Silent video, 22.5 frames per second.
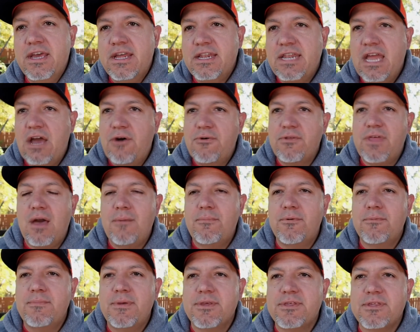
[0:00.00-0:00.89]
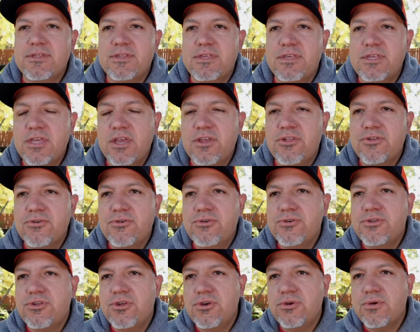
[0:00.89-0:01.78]
Now with Apple Business
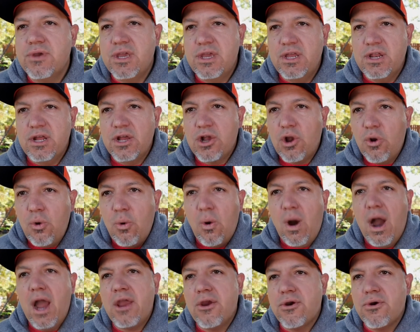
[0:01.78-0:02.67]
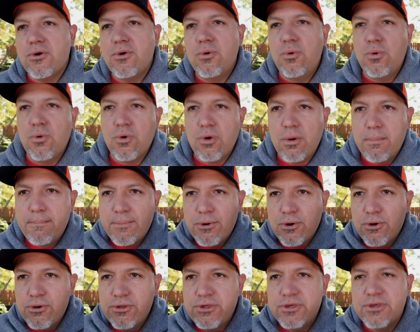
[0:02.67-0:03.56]
Essentials, you can acquire or
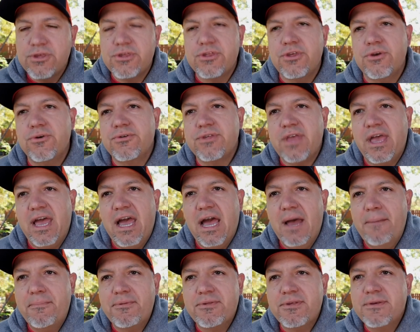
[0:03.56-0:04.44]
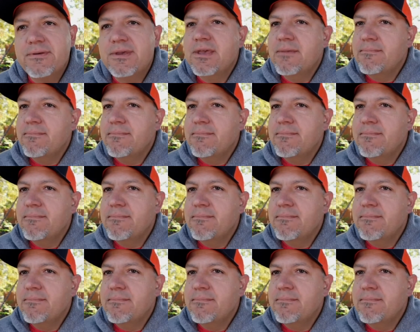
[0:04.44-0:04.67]
purchase those apps.